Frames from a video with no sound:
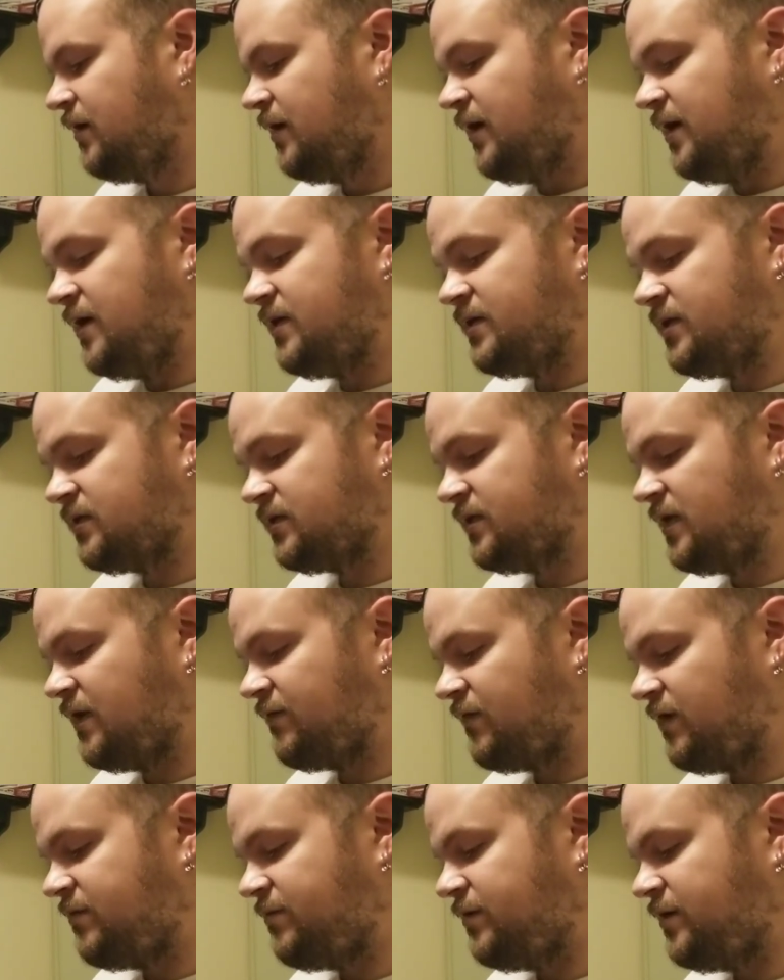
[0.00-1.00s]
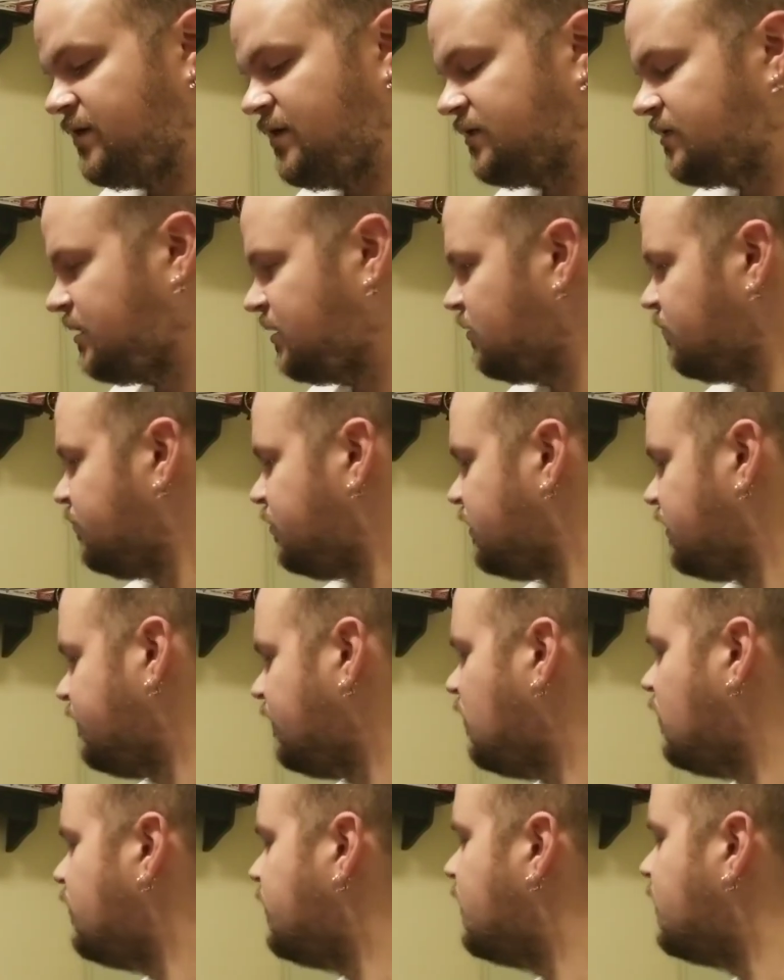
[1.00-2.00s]
It doesn't have ABS, I don't believe.
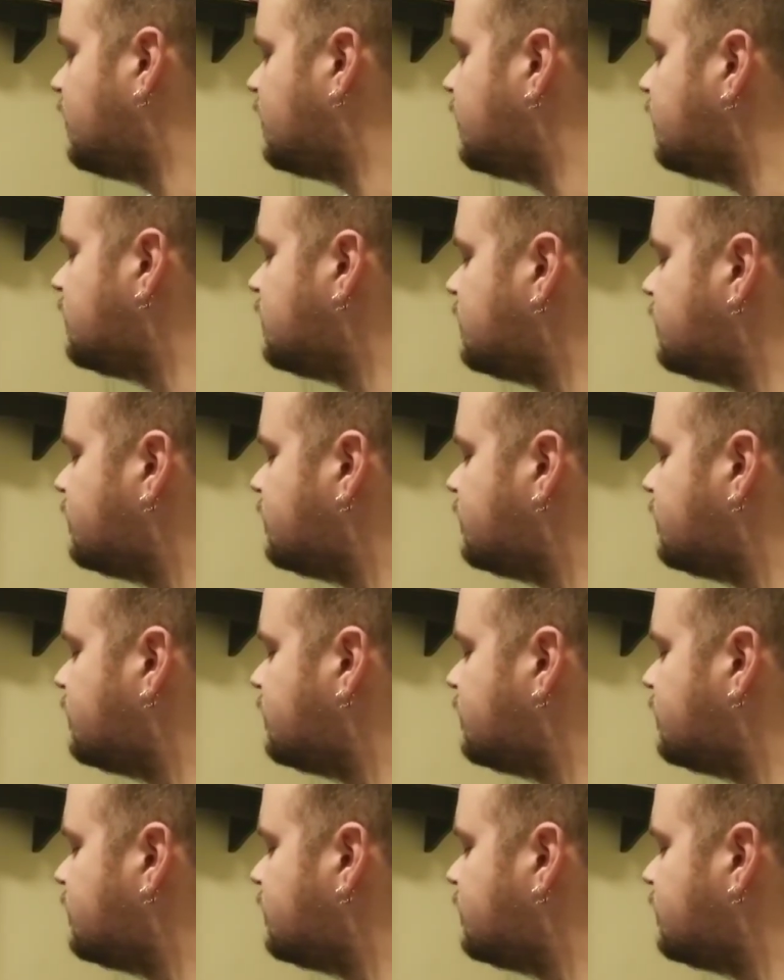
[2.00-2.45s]
Oh yeah, it does.